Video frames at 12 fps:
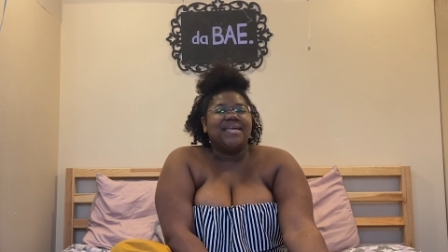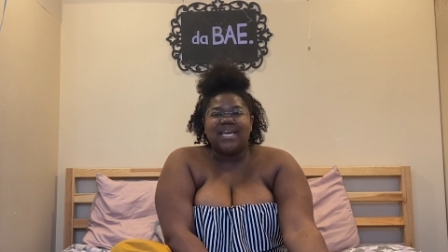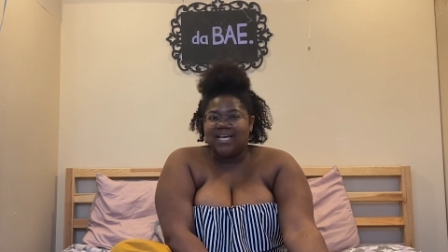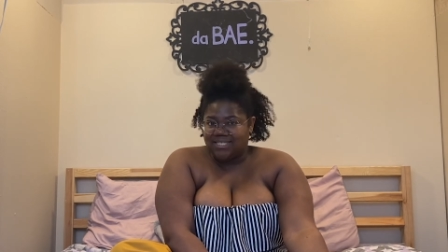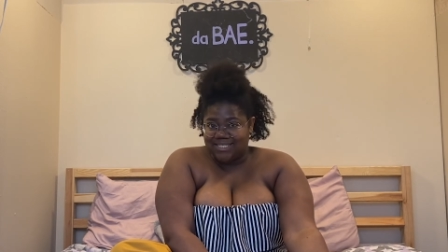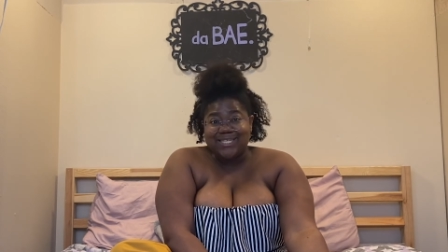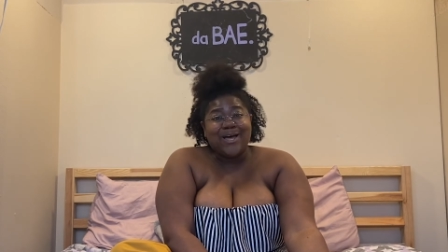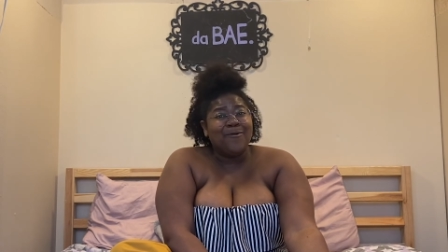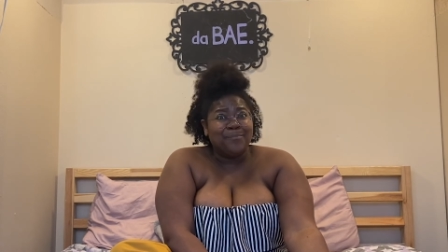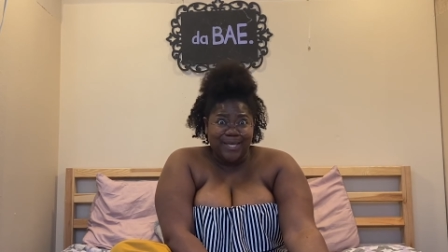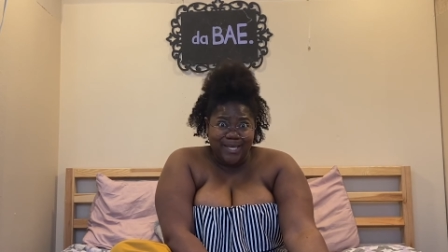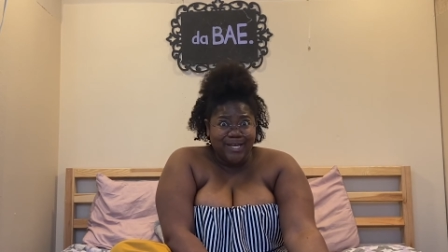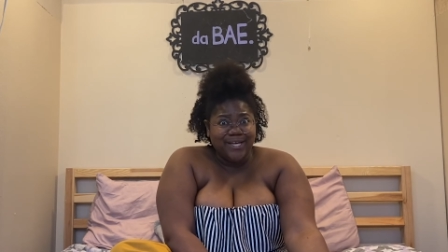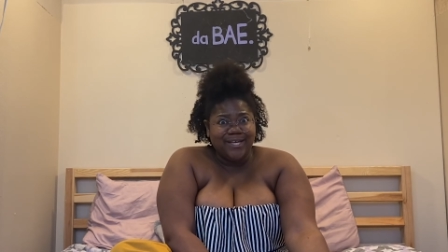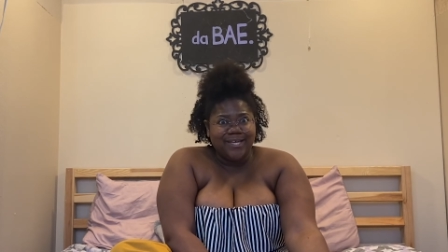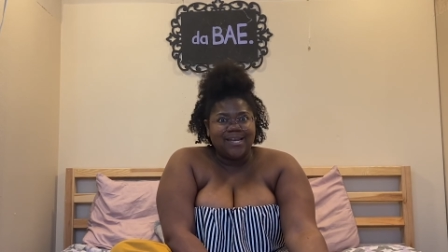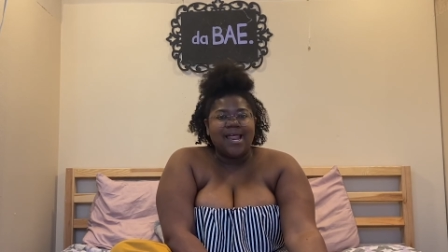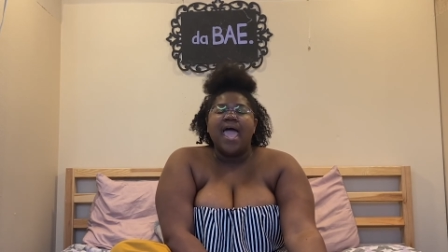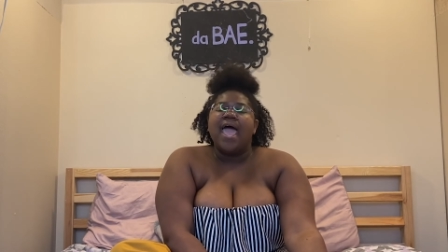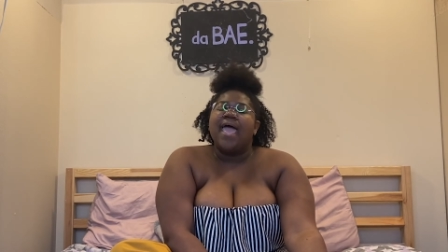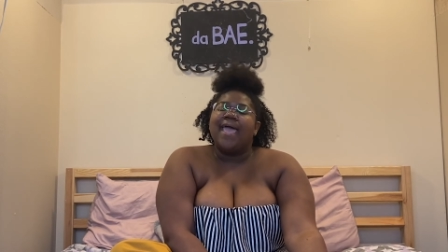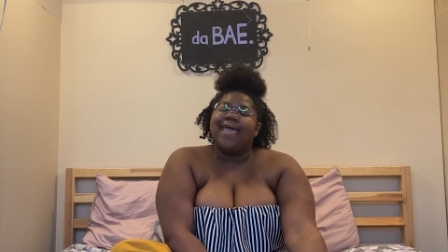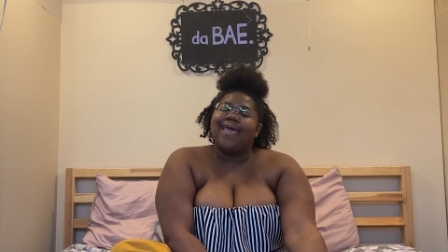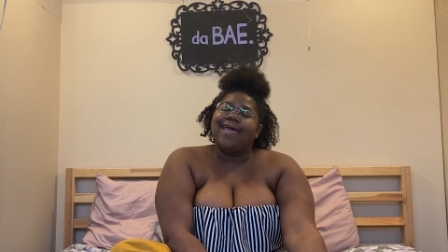because it's going to be good.
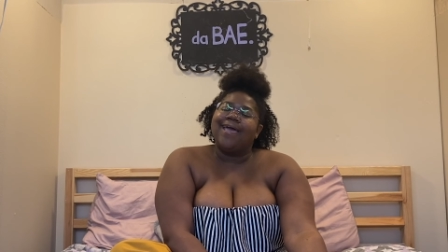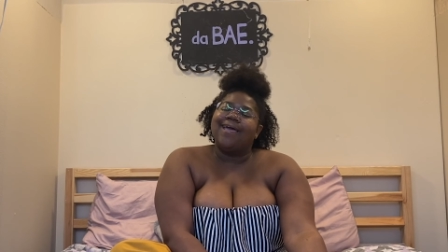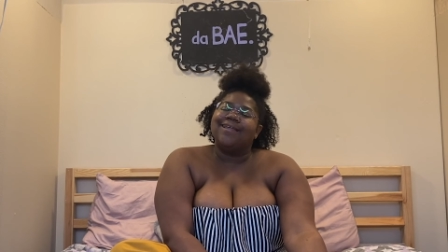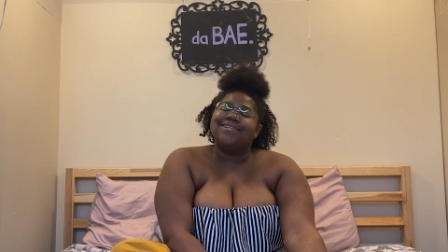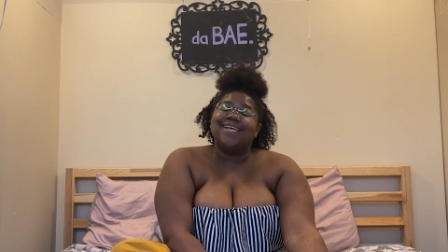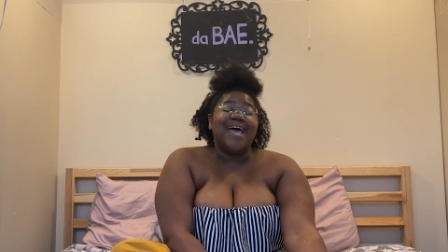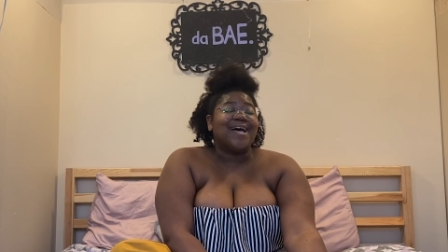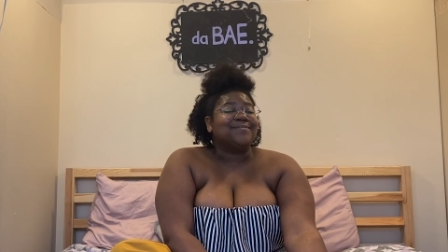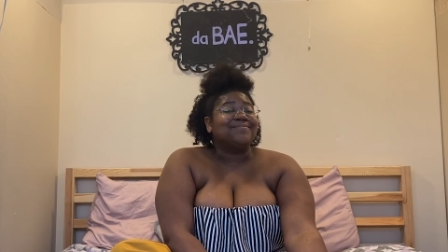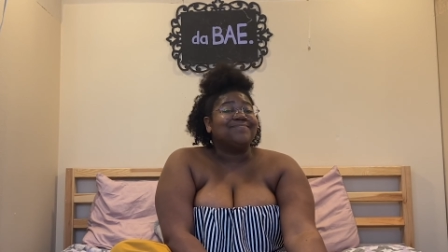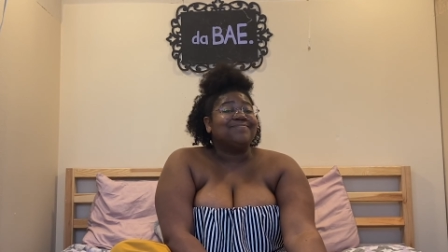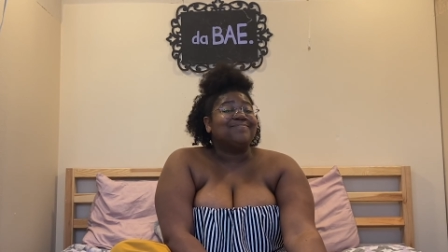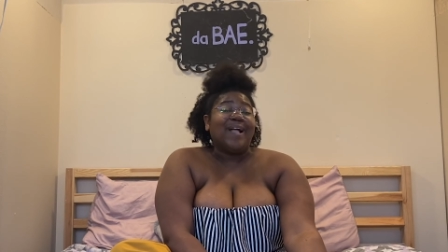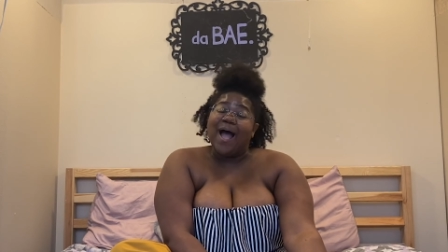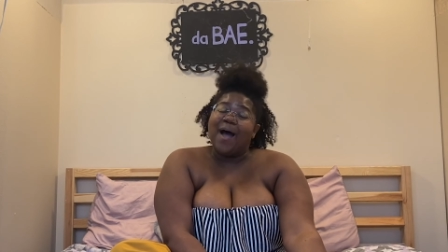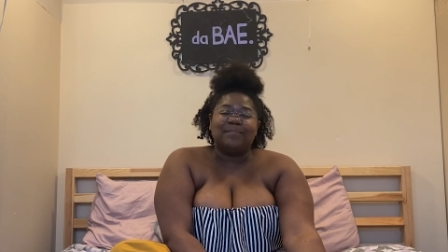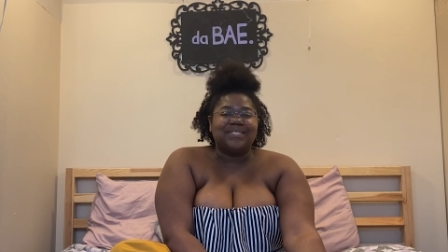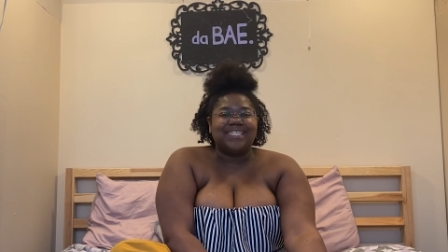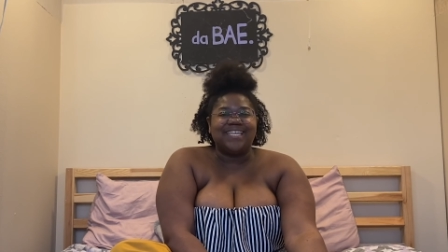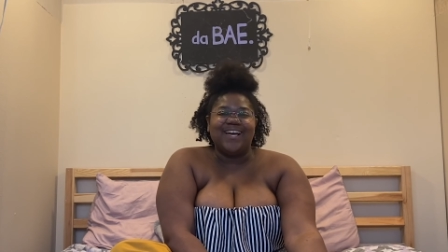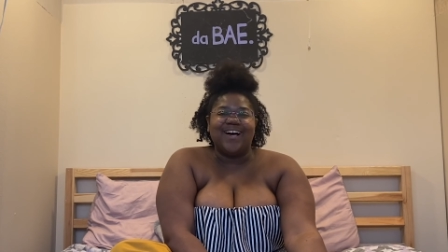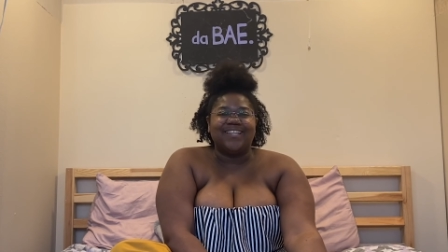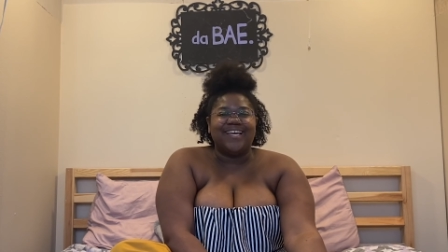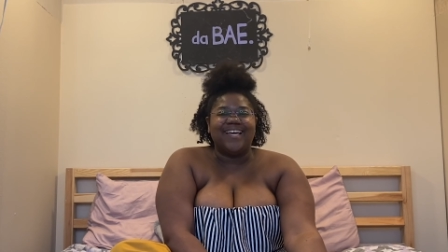And yeah, I'm going to see
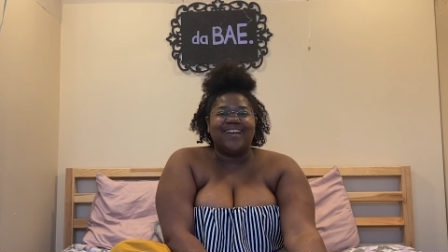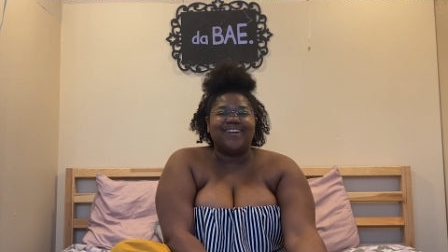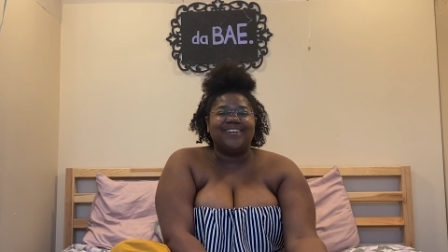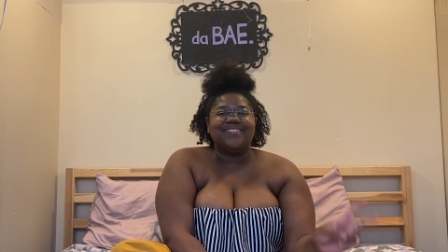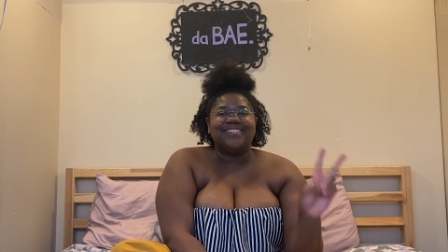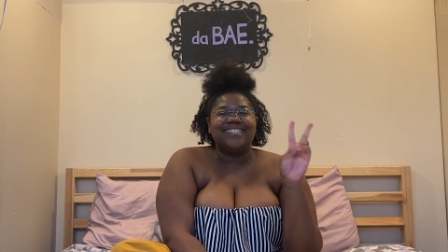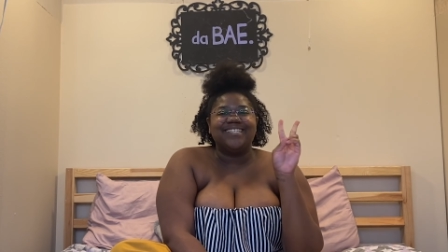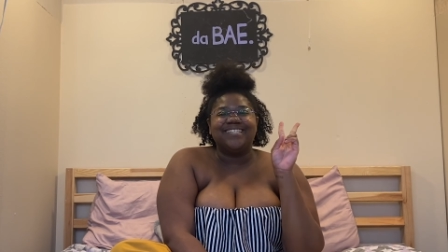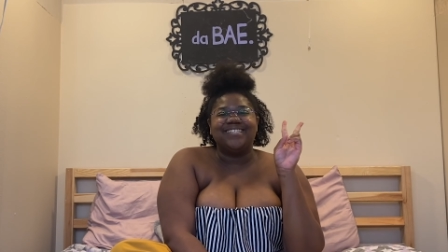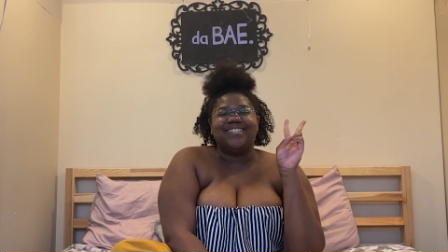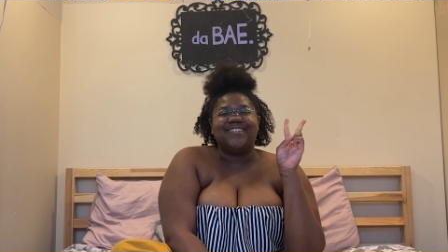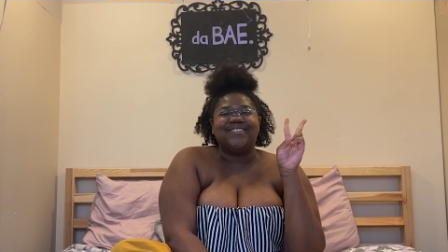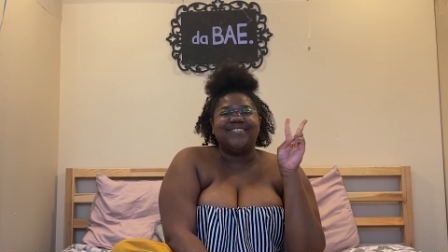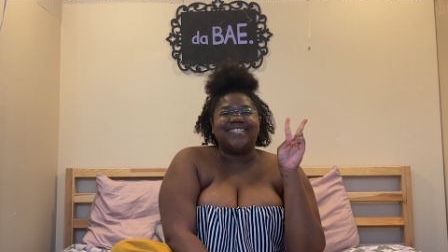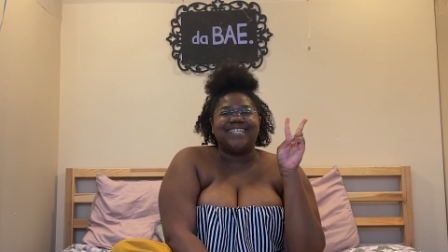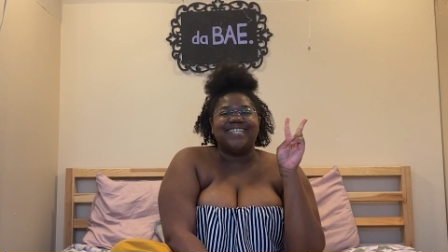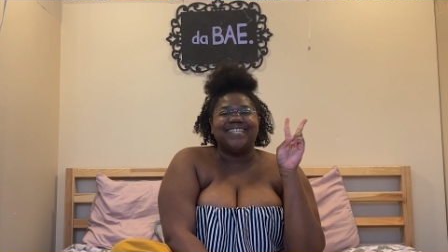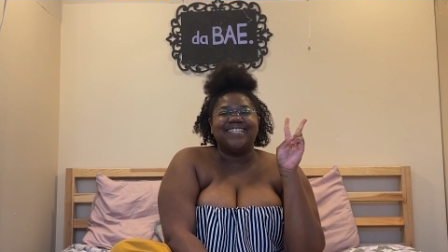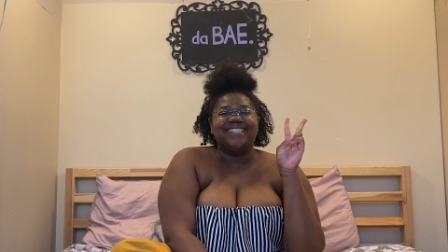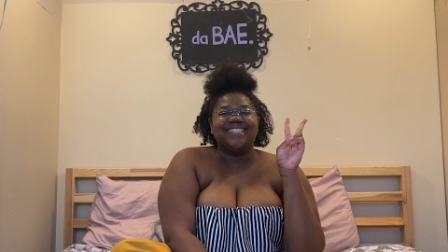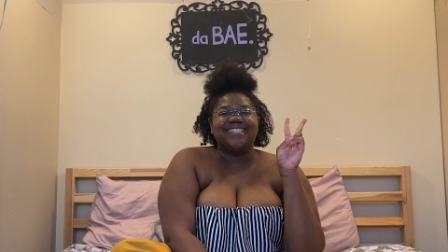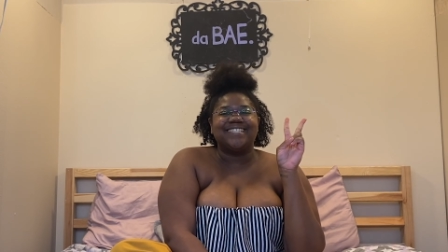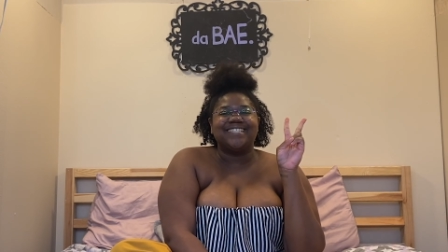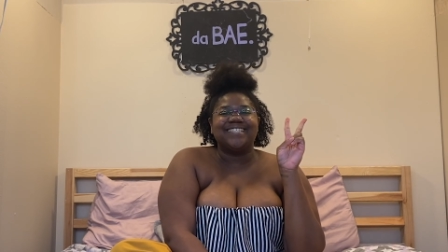y'all later. Deuces.